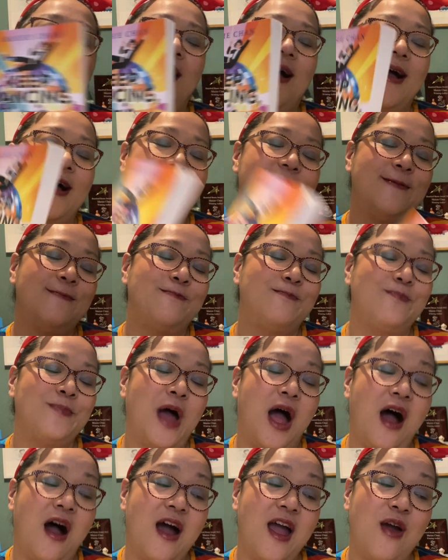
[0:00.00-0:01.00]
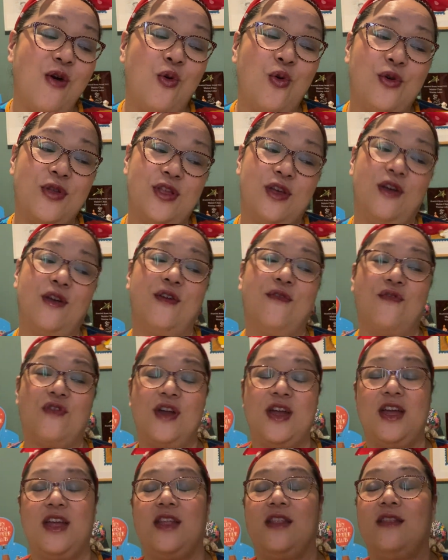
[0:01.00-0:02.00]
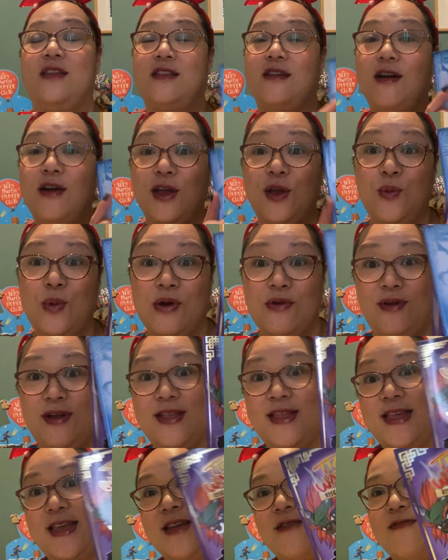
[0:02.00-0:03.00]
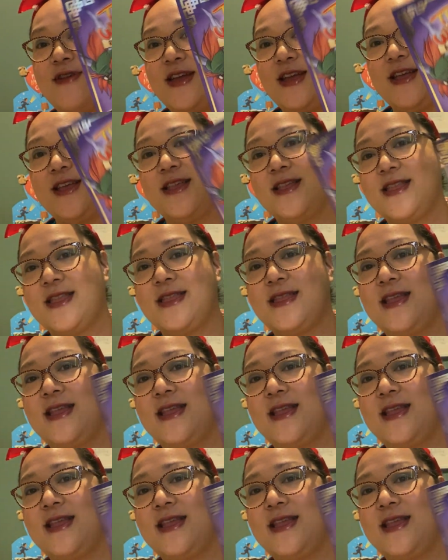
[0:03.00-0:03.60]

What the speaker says: I also have written the Tiger Warrior series.